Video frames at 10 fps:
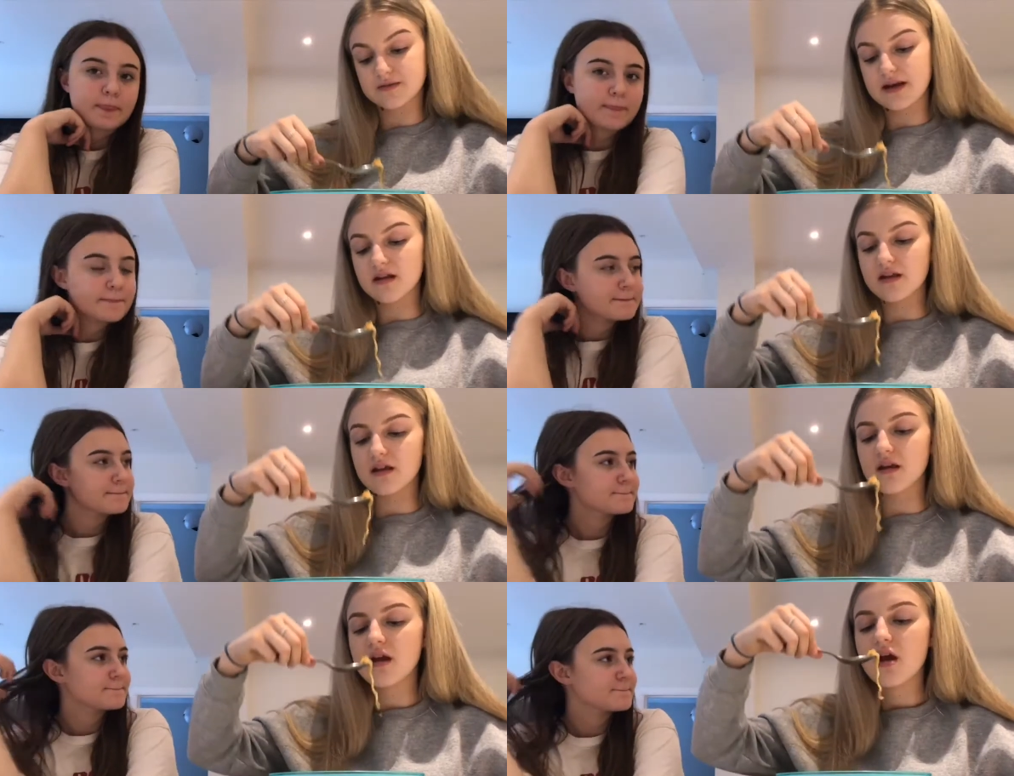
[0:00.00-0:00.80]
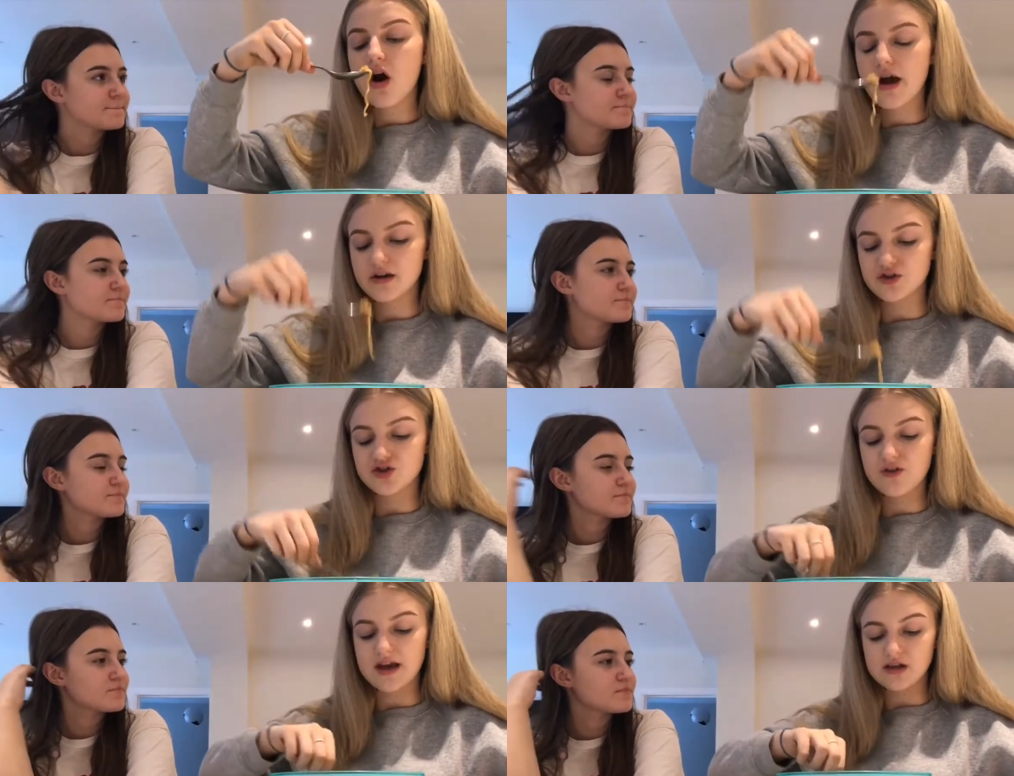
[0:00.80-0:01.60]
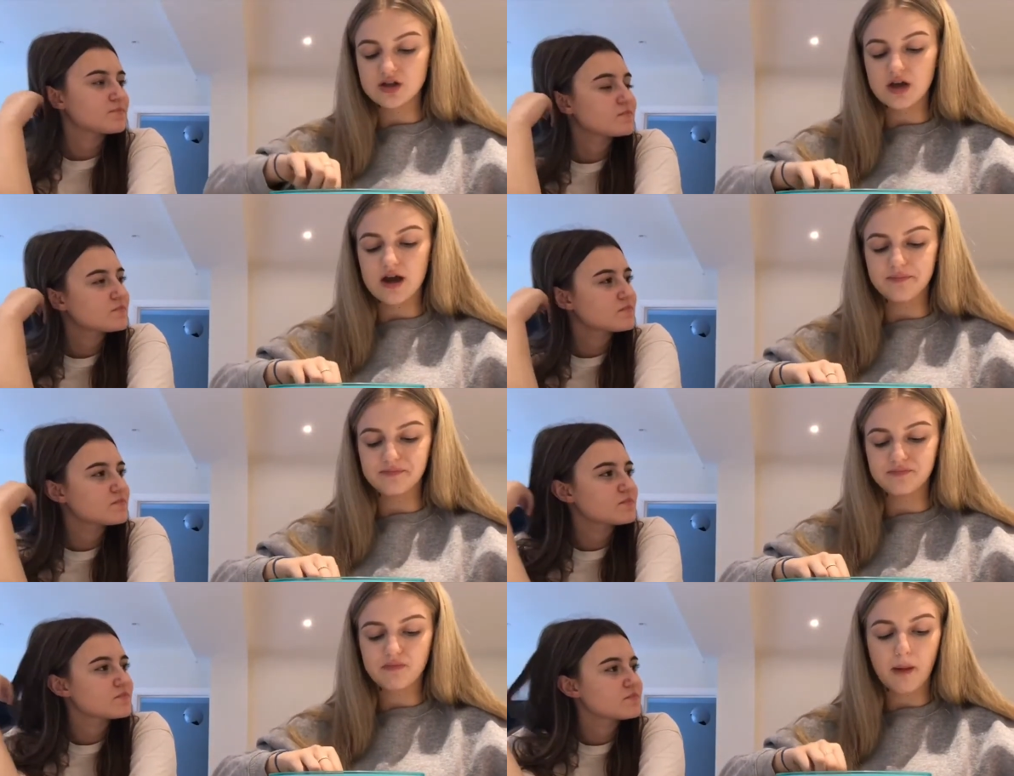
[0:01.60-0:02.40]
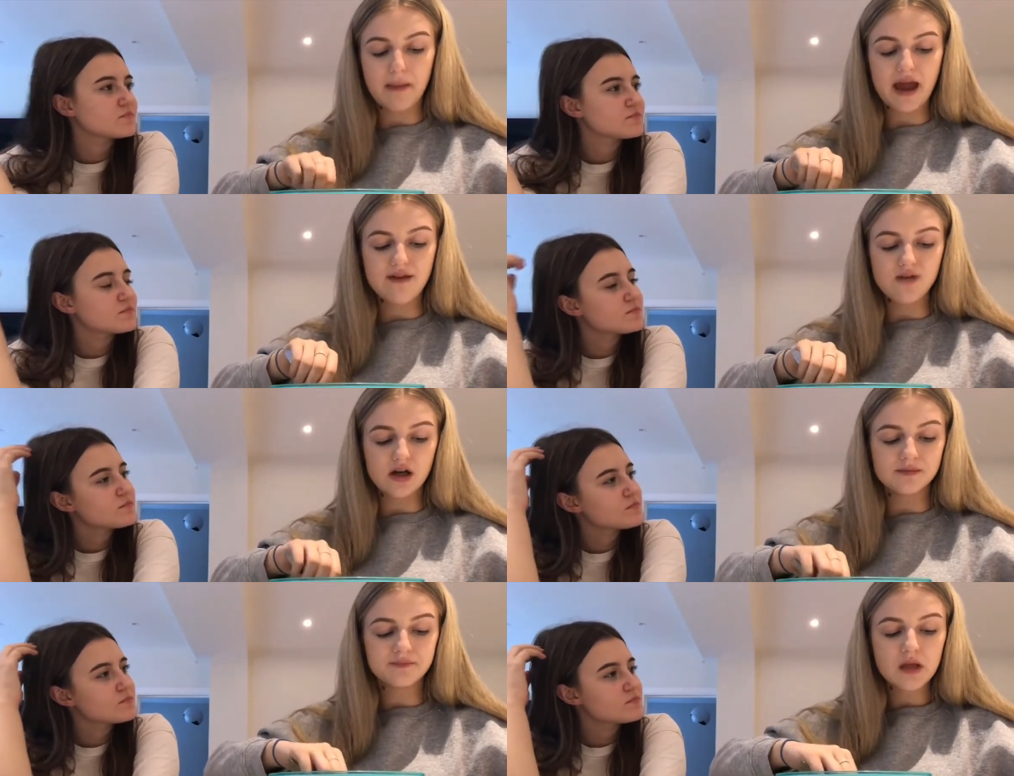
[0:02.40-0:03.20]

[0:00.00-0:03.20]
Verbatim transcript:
Speaker 1: explain that the hiker's strange um, behaviour